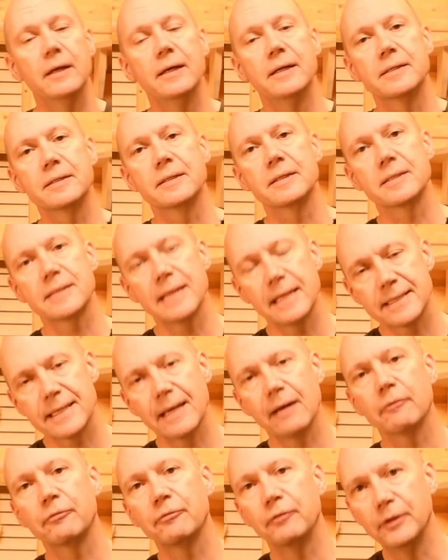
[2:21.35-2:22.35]
is to set
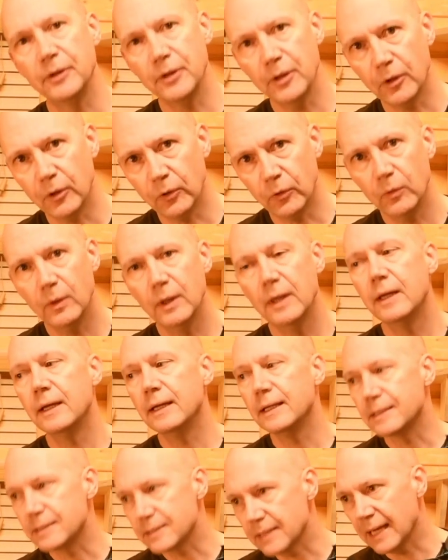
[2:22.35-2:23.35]
out for you
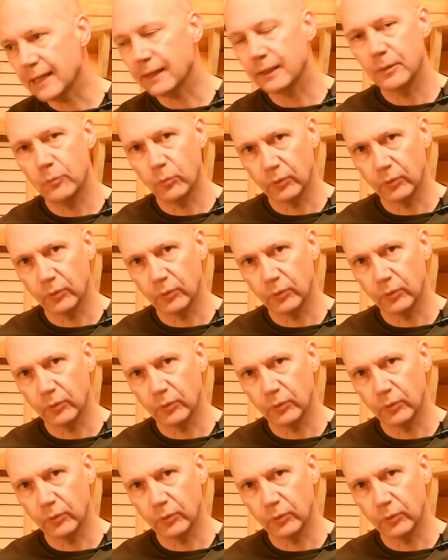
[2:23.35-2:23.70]
exactly